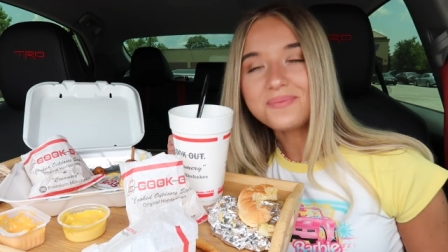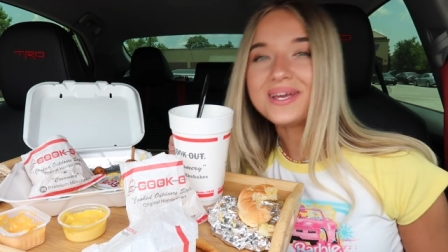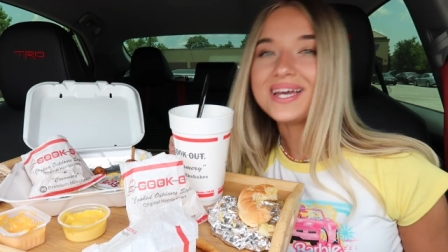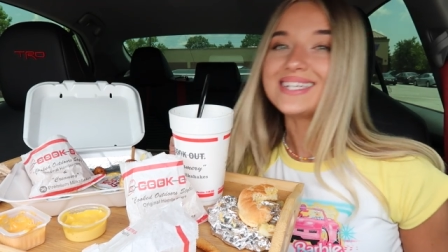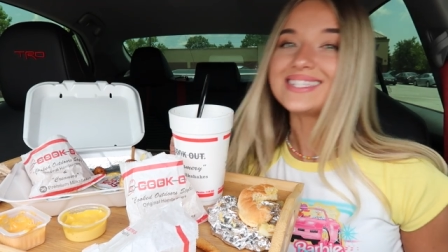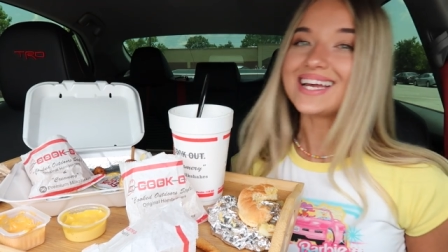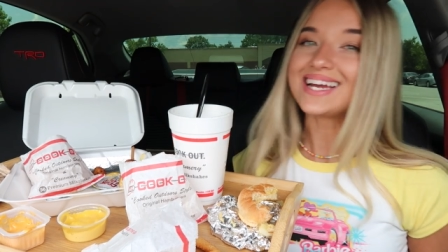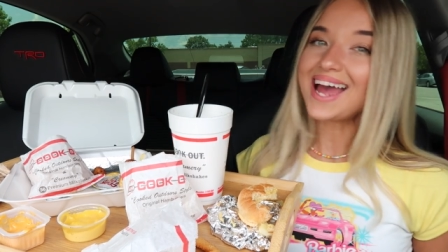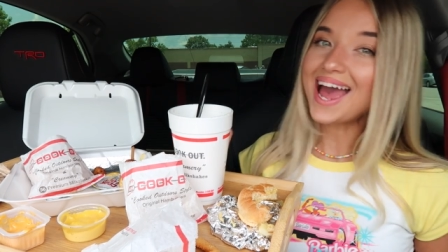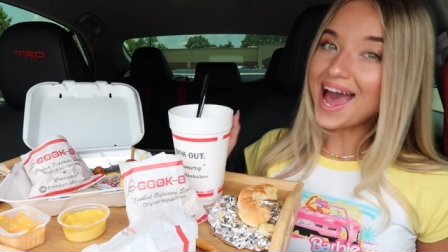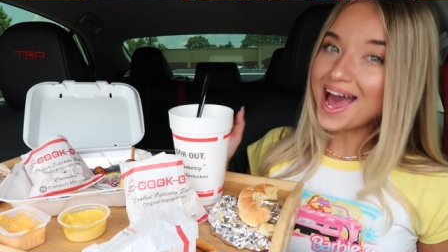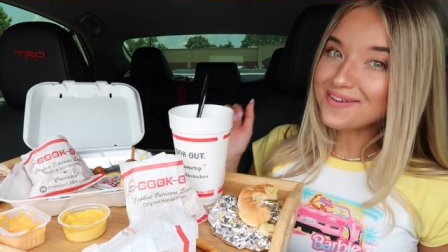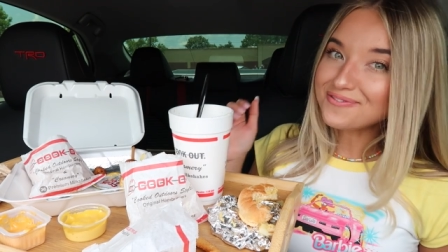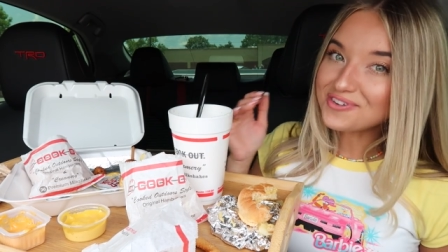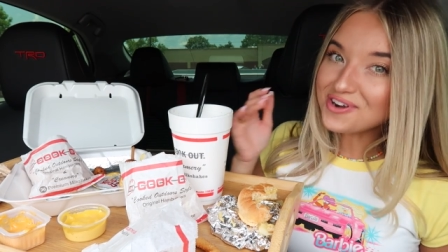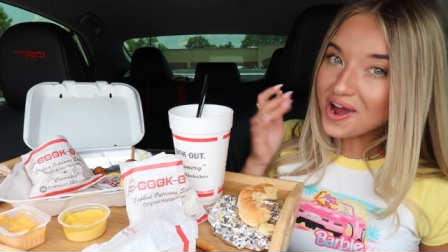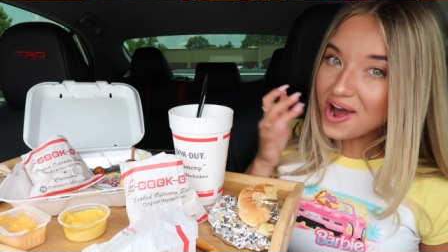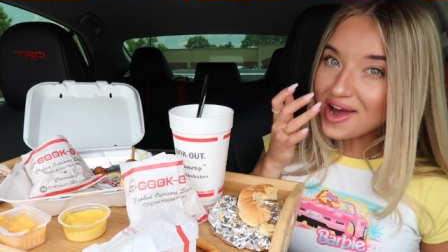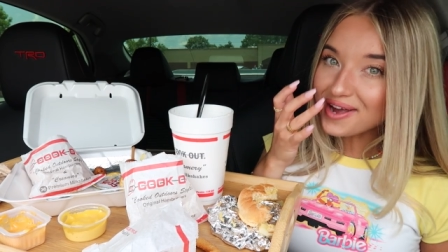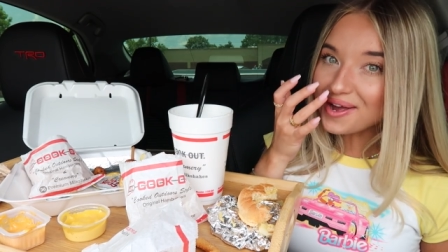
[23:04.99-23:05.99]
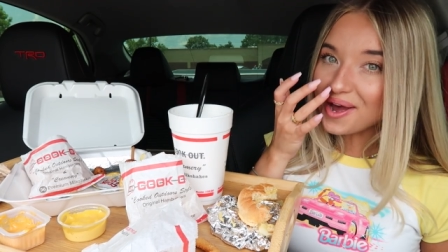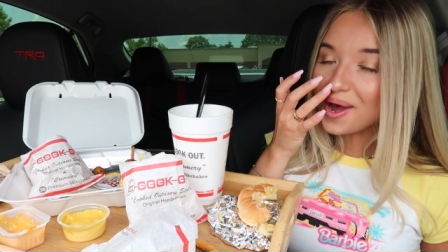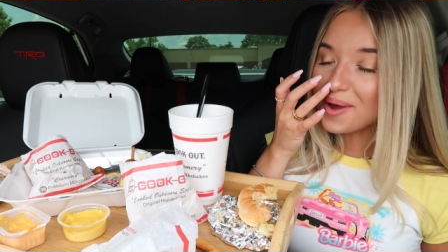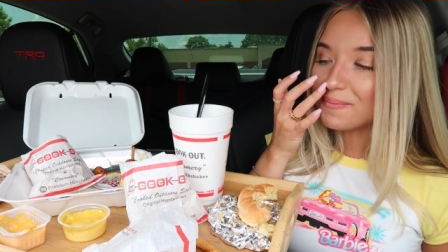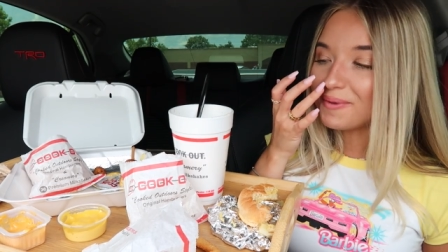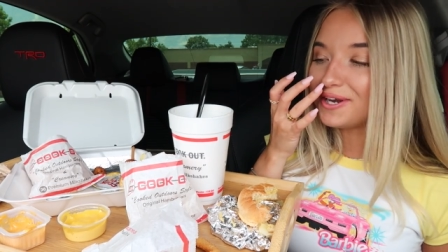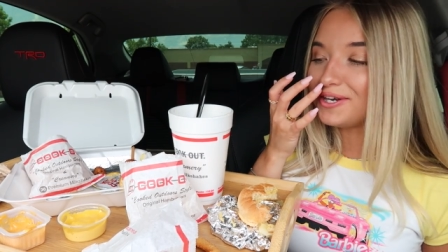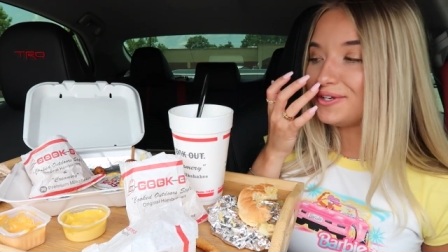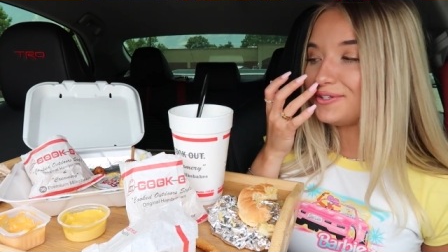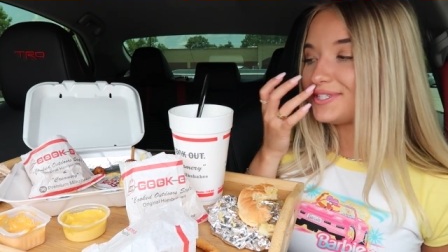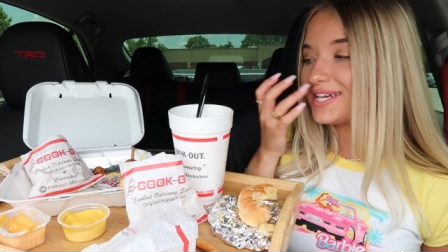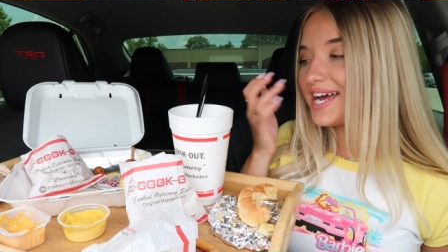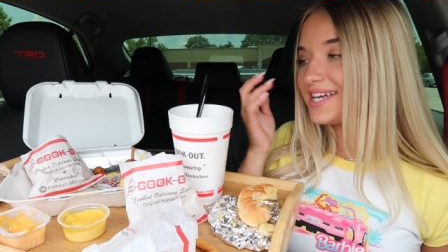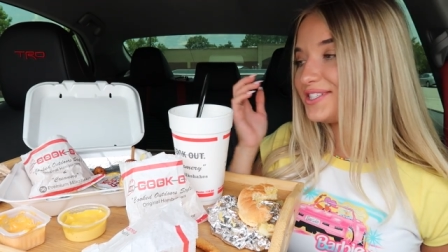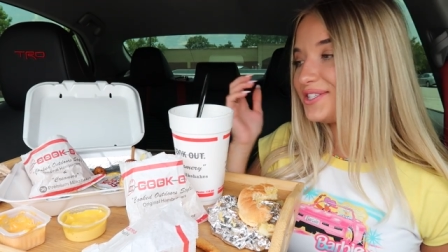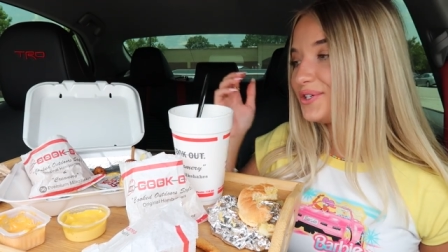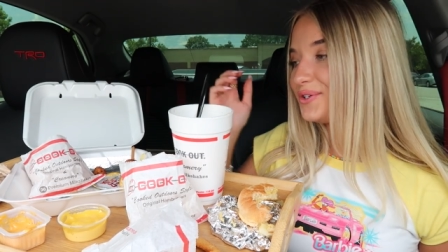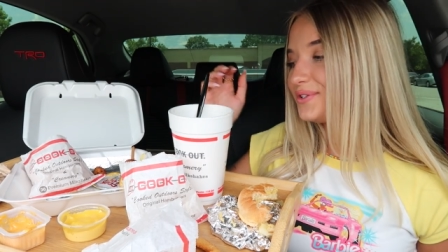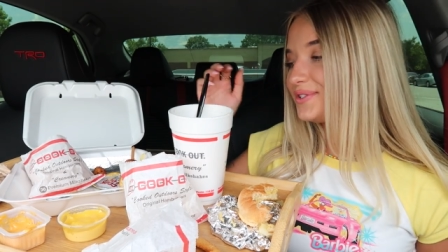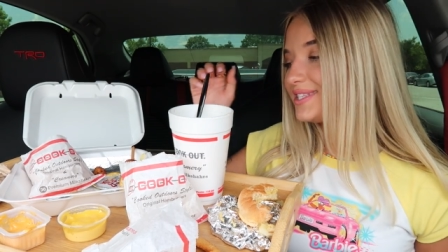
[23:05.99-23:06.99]
because I have not got my new
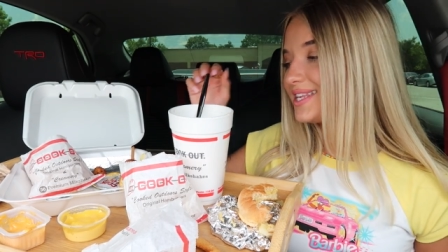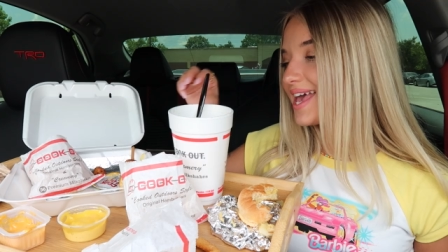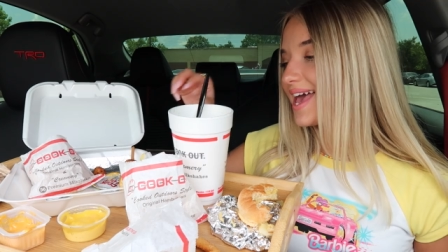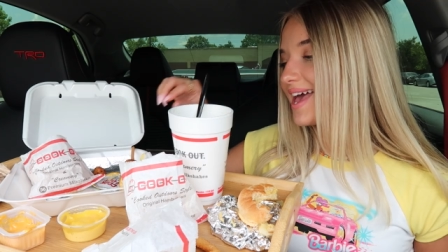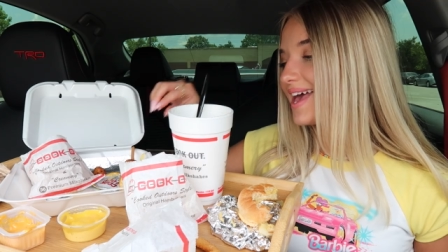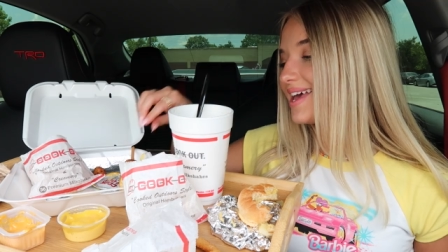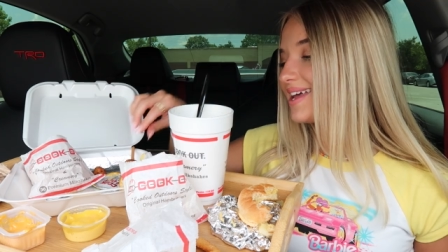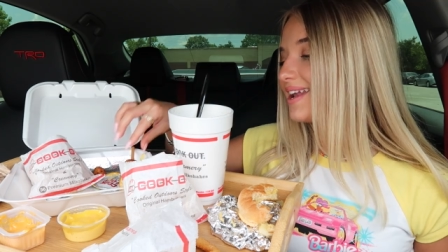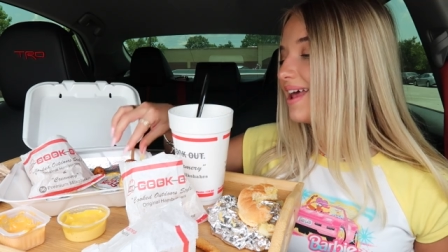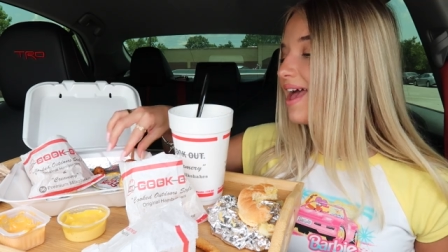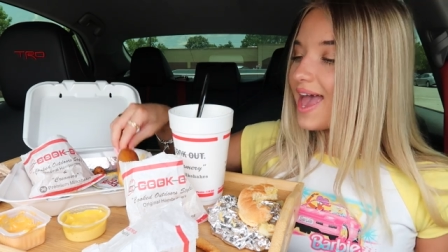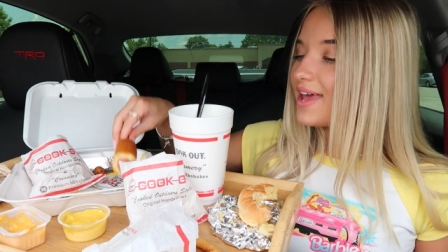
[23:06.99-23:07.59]
tattoos yet.